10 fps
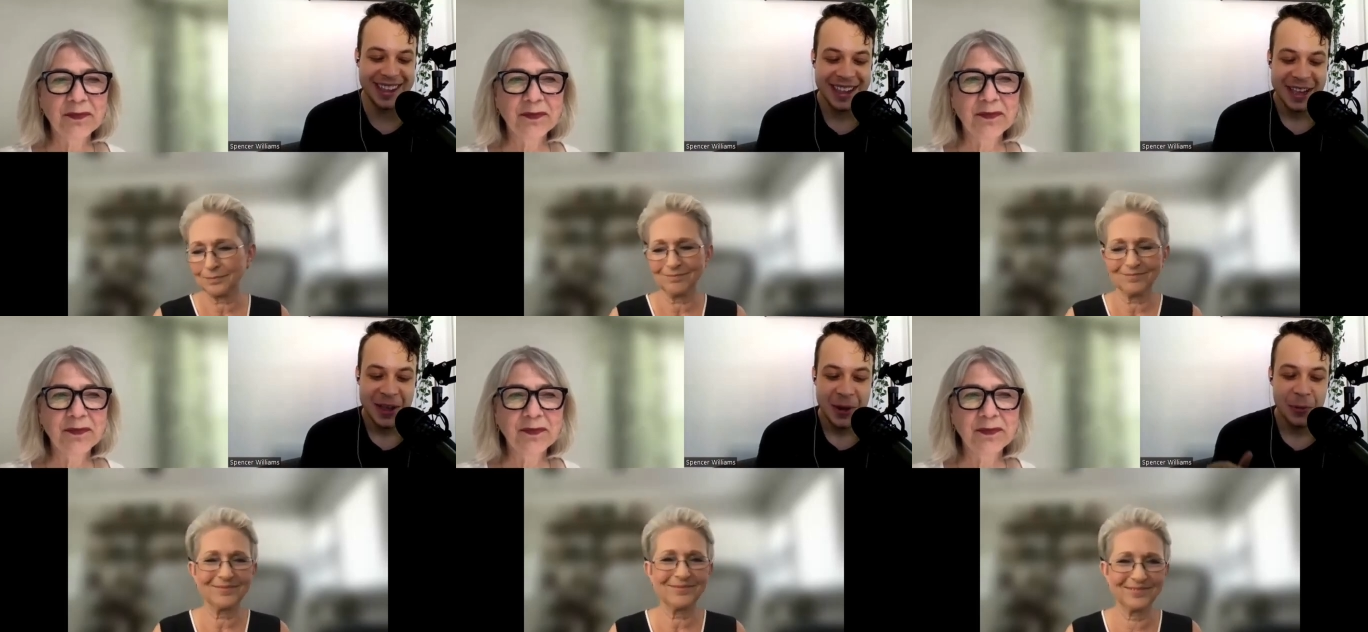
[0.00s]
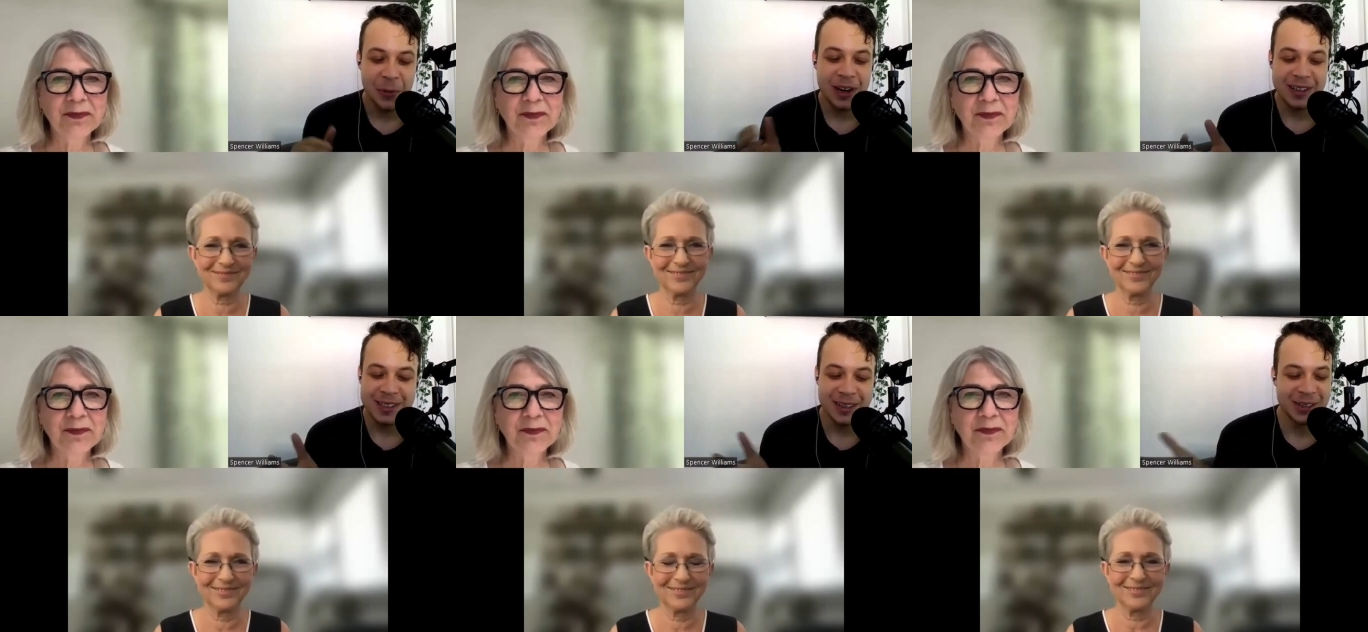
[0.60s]
Speaker 1: hmm. what
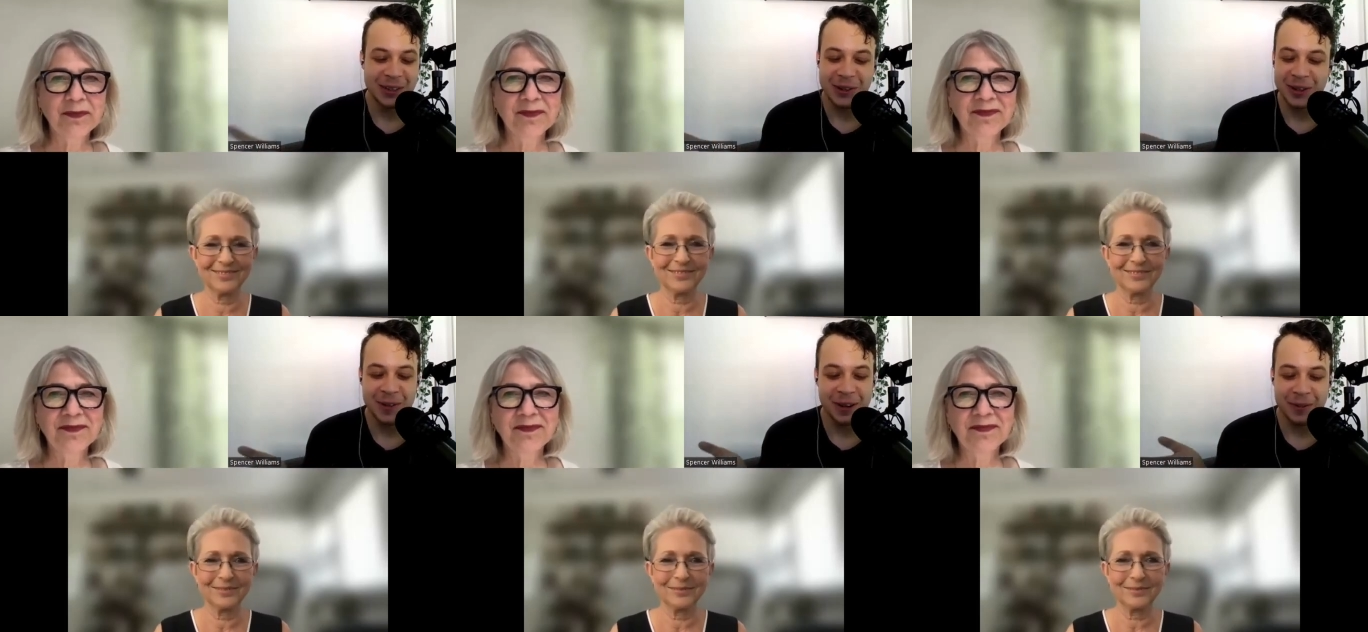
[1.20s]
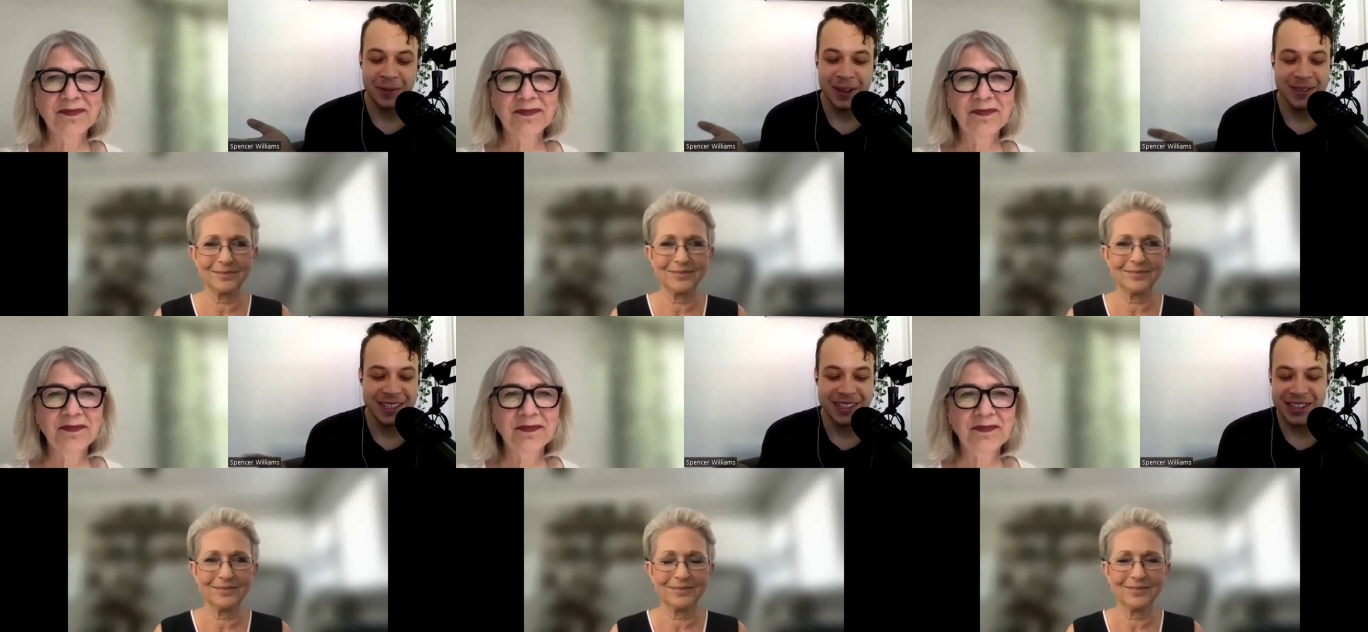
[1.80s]
are some of your core favorite
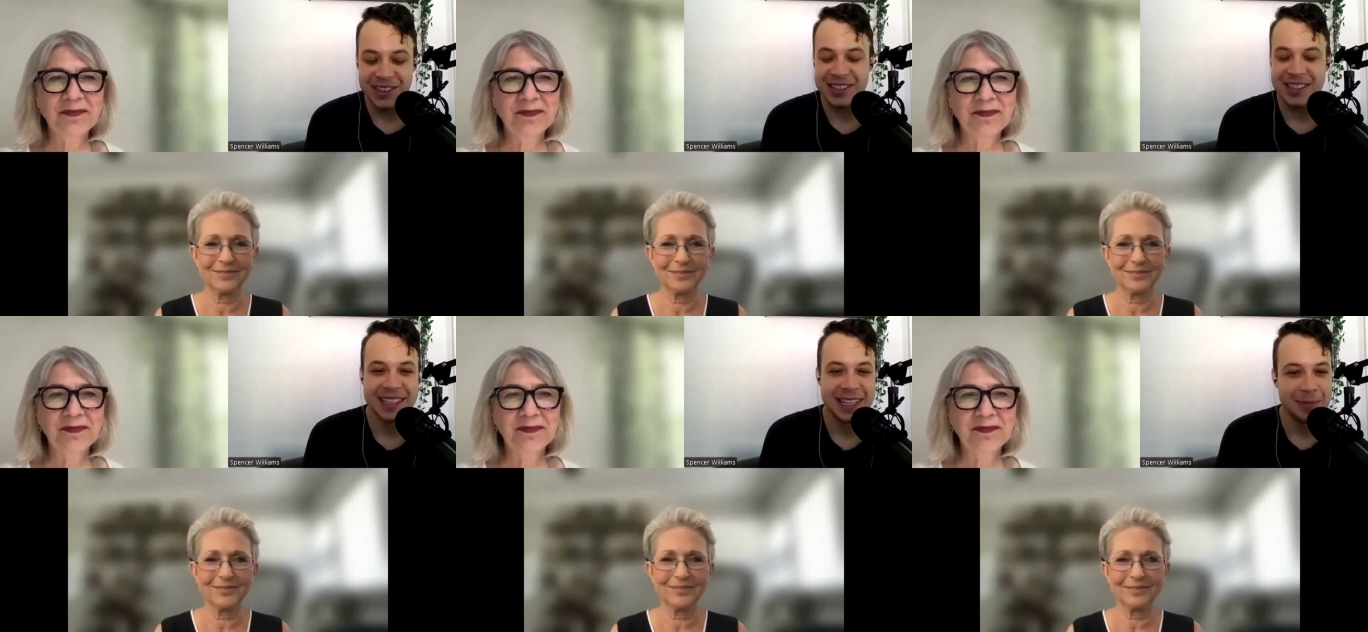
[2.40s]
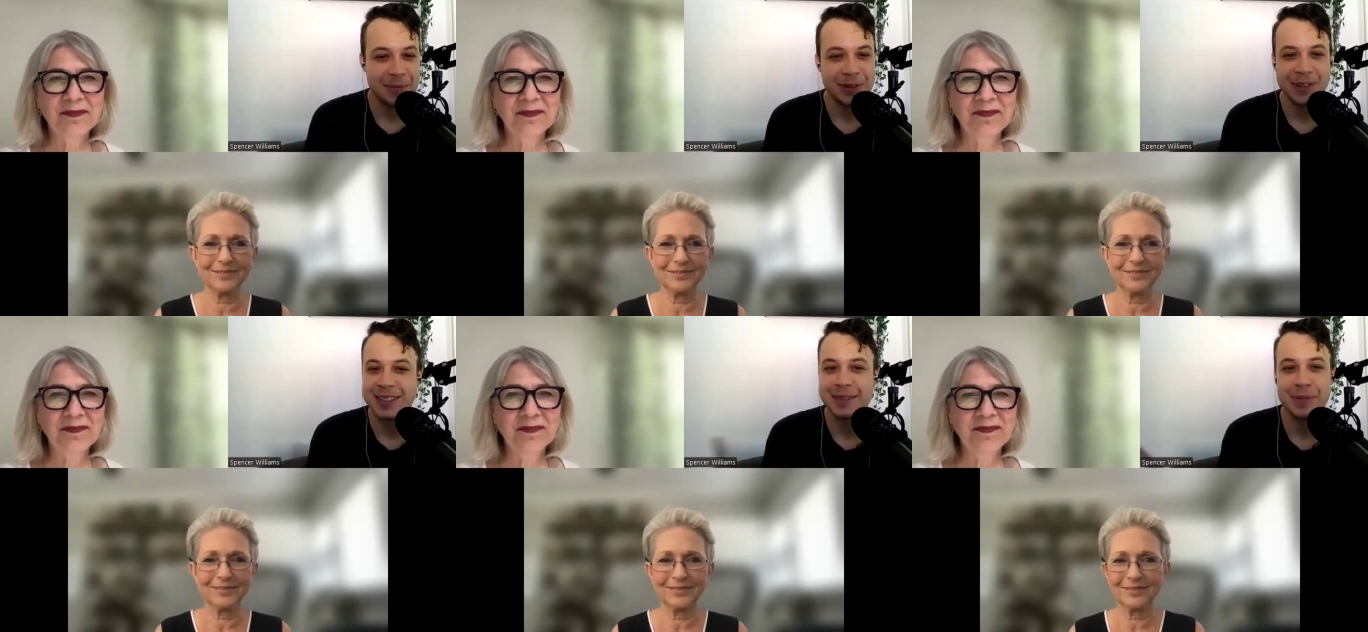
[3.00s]
films and shows that keep you
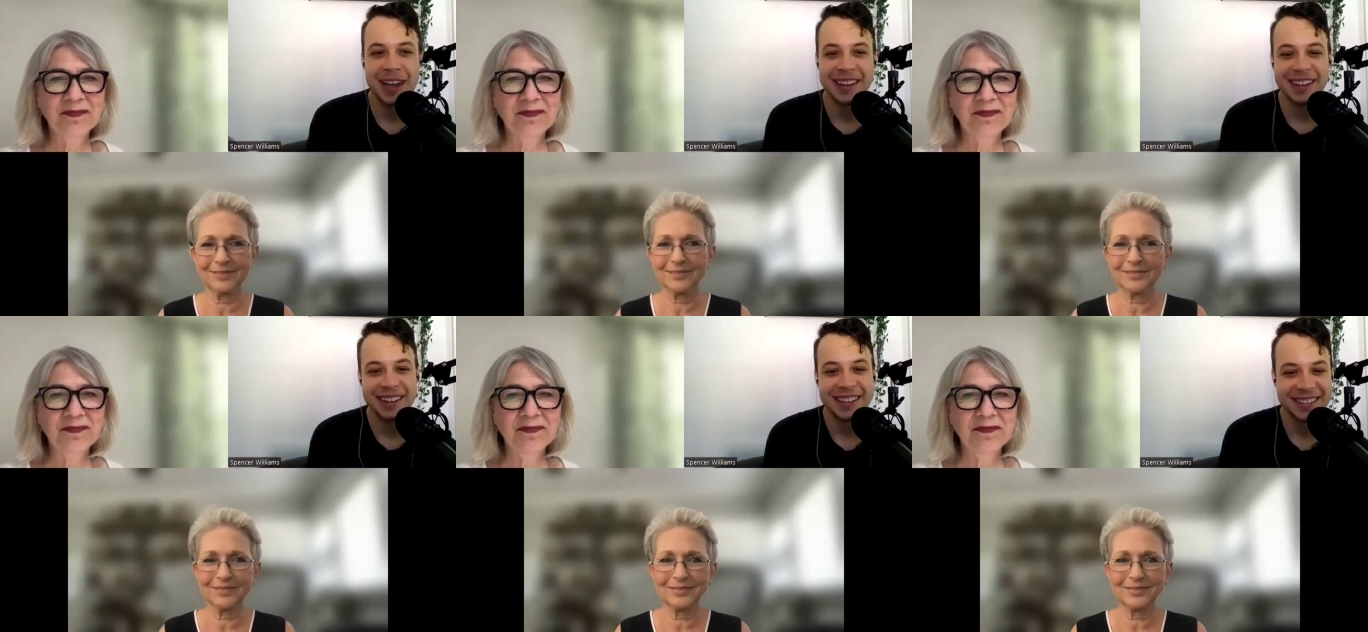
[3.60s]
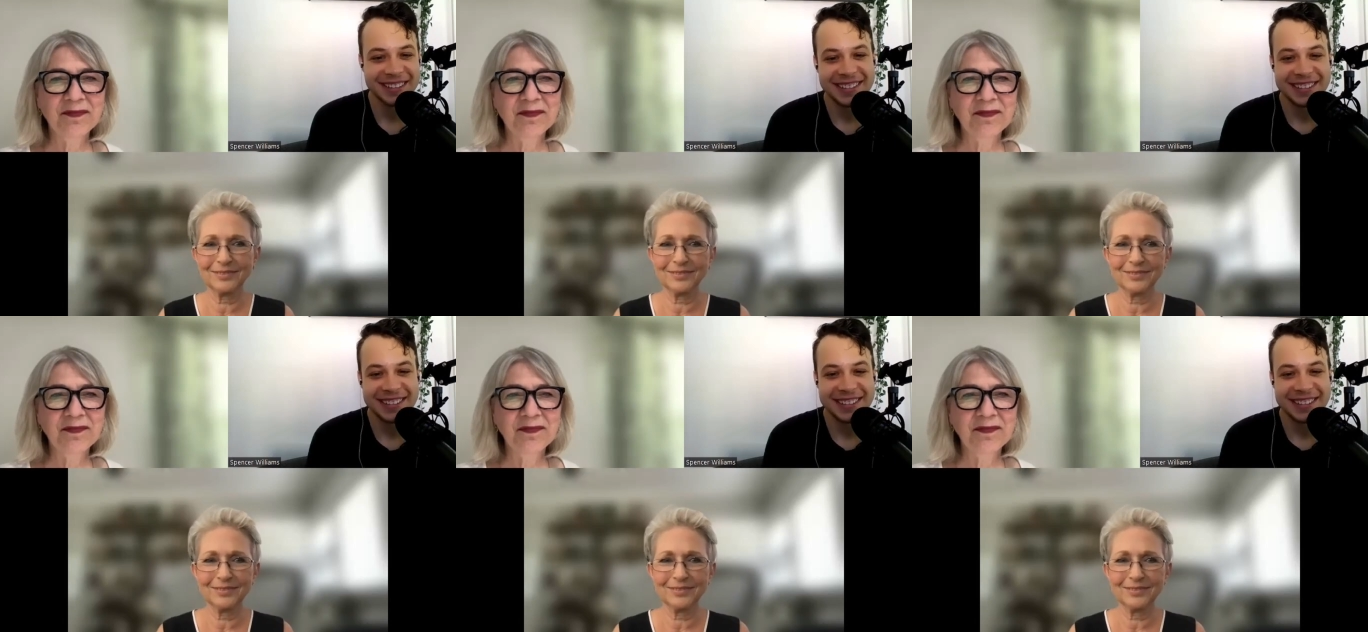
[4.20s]
inspired?